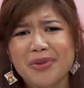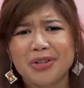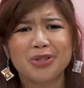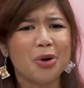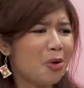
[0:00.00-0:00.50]

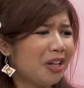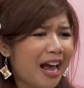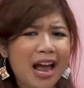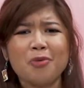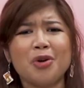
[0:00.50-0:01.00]
There's no
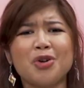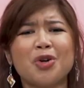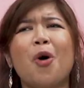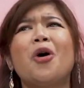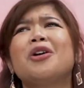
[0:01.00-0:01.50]
lag when
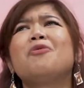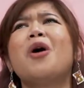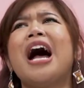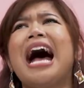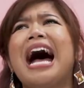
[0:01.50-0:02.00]
recording.
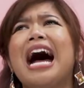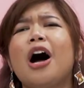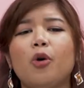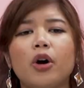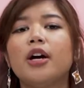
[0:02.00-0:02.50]

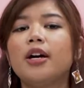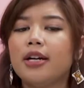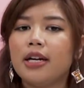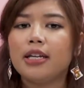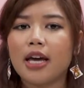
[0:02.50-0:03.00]
Wow.
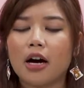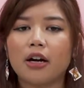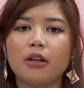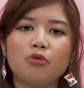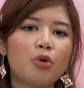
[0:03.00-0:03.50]
Yeah,
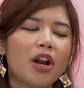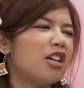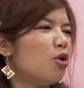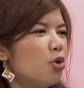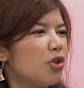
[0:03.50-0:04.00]
and we were oh,